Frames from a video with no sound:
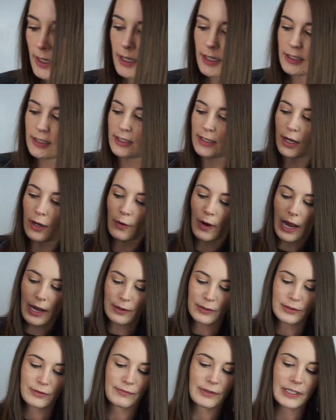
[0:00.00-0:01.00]
So I
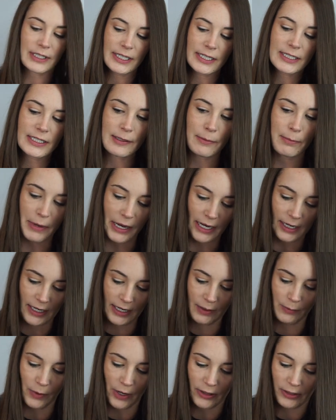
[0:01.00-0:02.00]
was really
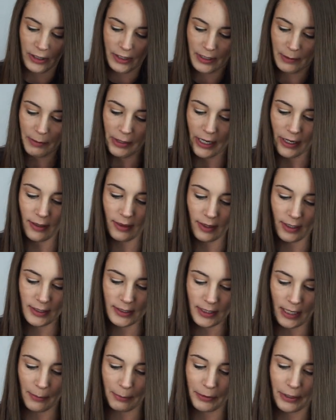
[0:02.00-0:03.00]
debating whether to pick
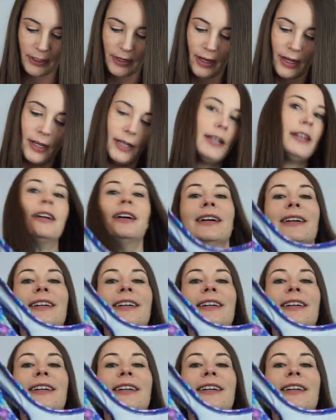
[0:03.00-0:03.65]
this up or not.